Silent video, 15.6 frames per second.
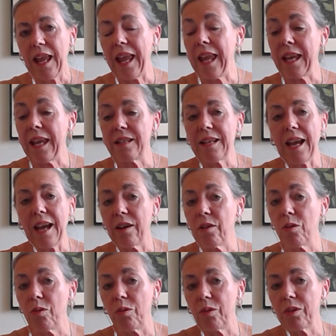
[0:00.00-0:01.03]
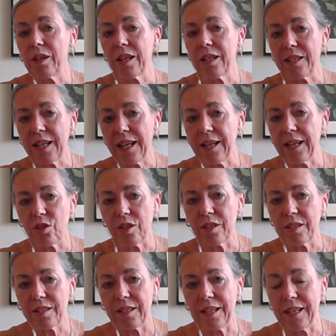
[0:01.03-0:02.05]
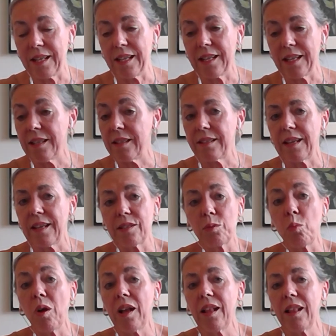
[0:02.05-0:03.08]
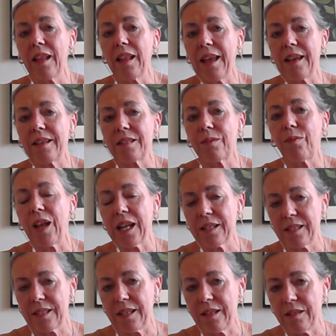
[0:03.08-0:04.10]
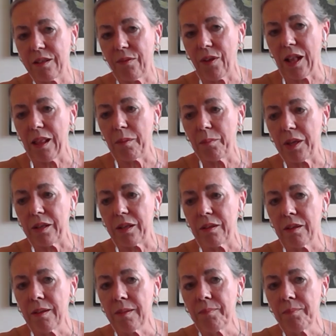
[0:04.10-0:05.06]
and how contagious it is, as well as vaccine development.